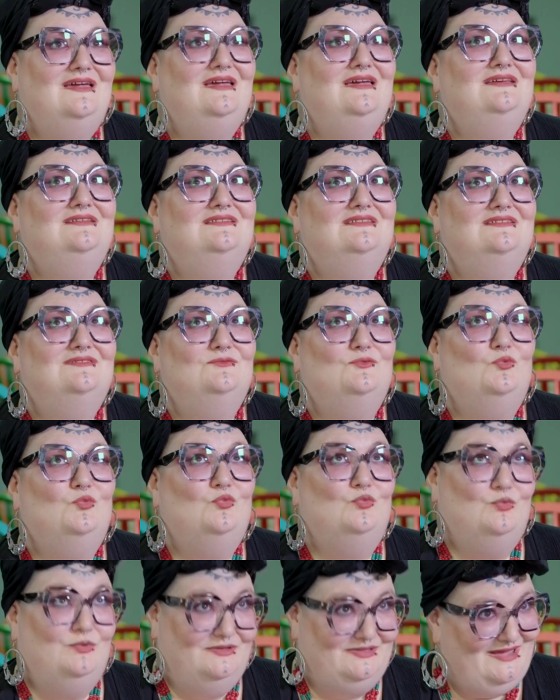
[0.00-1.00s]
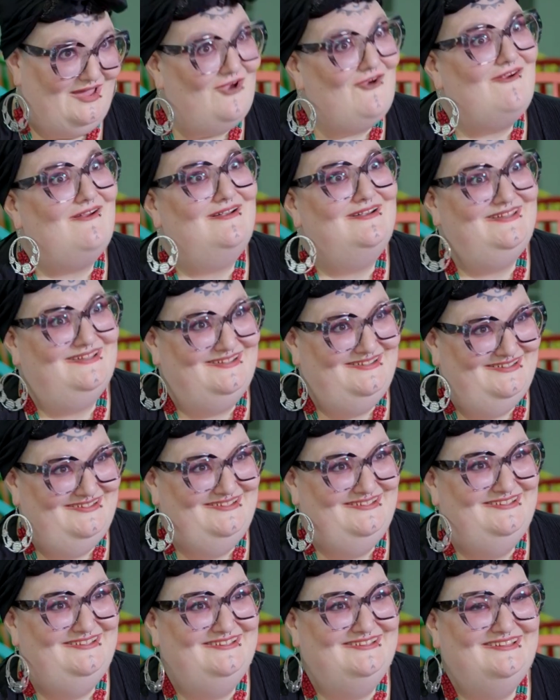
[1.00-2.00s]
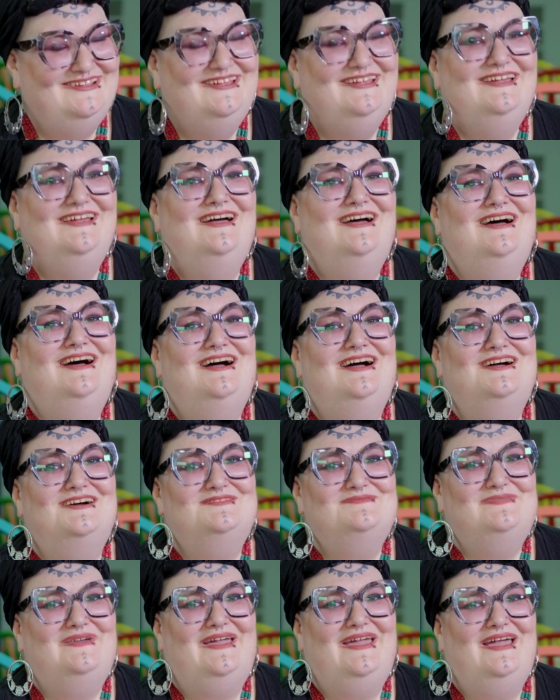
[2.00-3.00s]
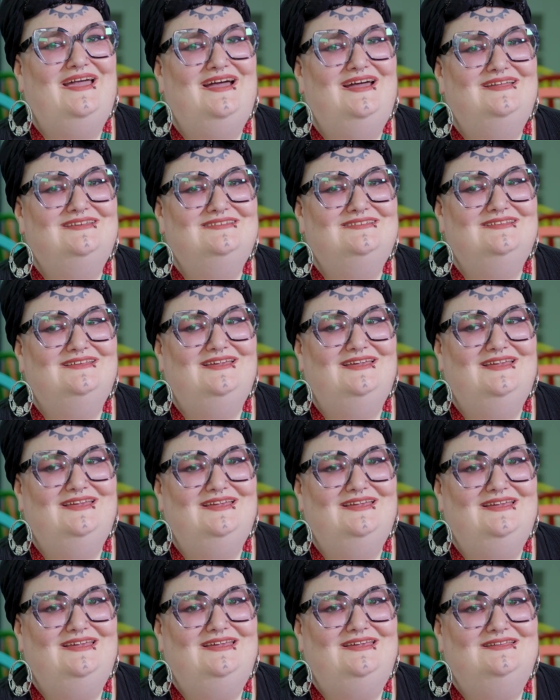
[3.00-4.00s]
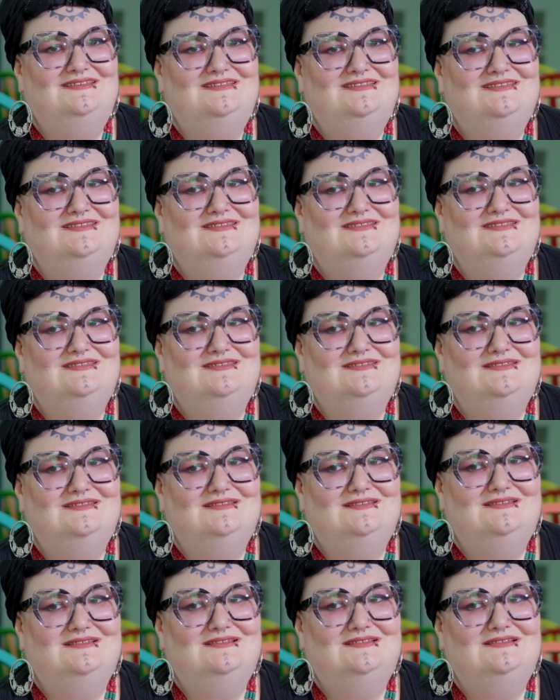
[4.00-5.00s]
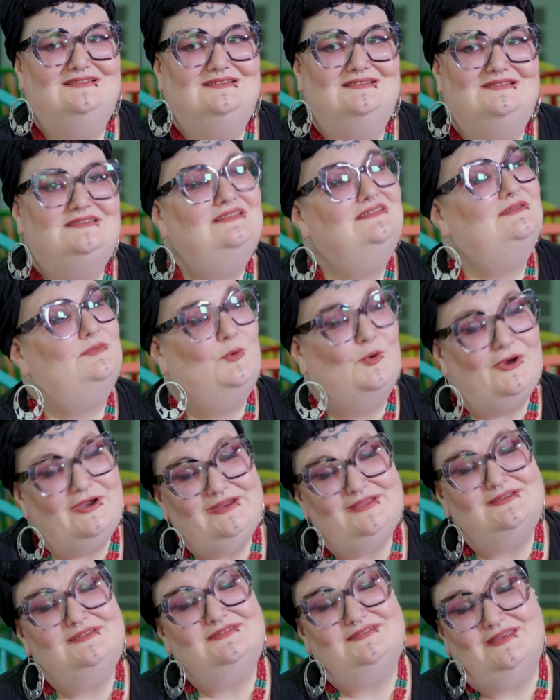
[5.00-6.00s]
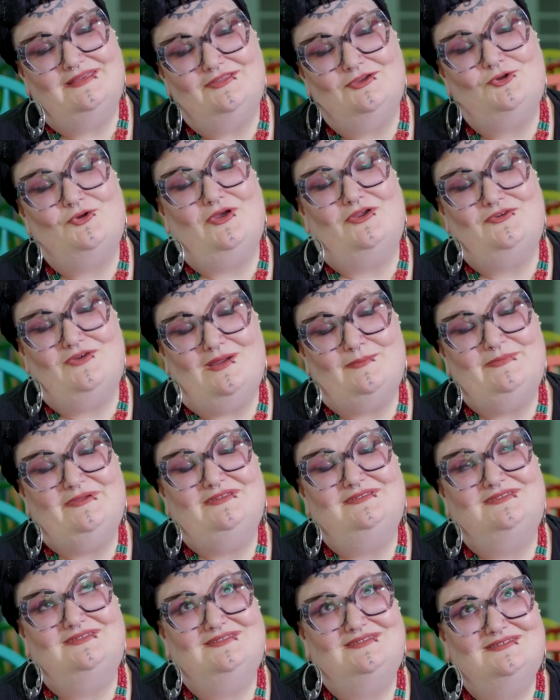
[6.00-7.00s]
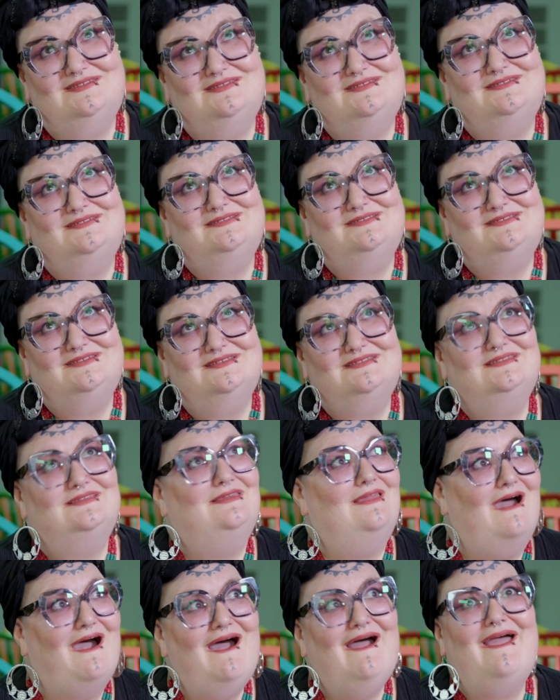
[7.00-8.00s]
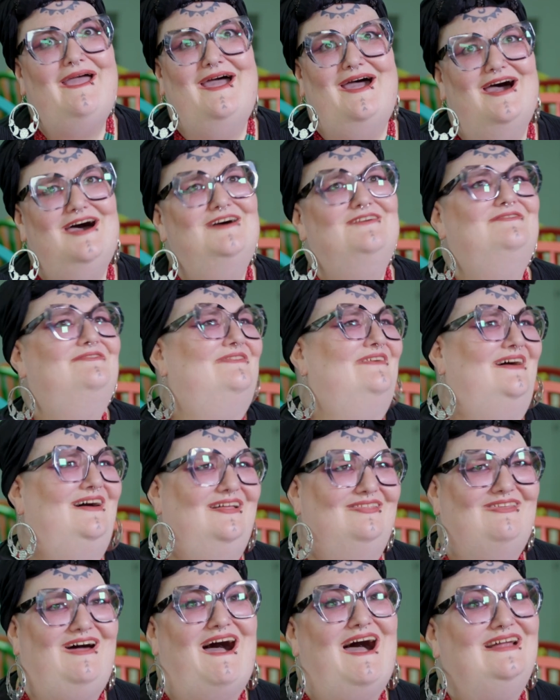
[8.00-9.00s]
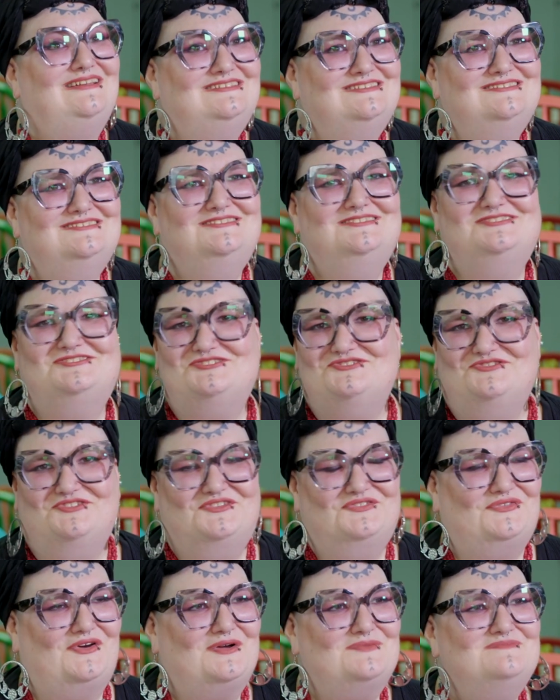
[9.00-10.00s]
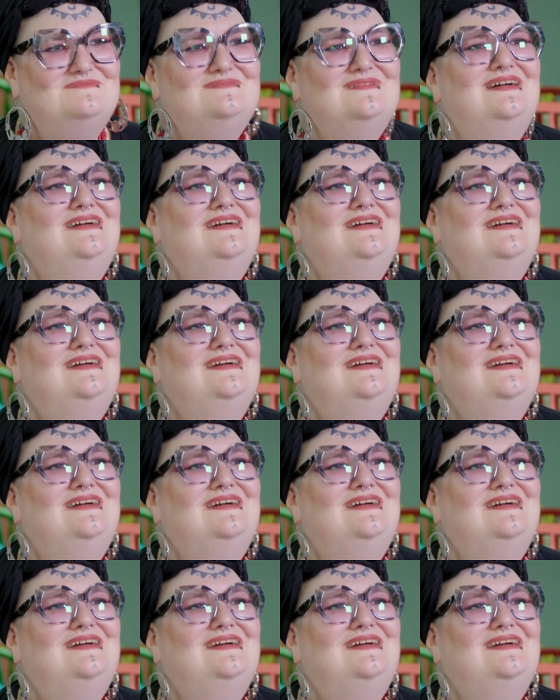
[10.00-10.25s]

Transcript: It's really hard, and it's disappointing to say that Grand Rapids does not have a lot to choose from.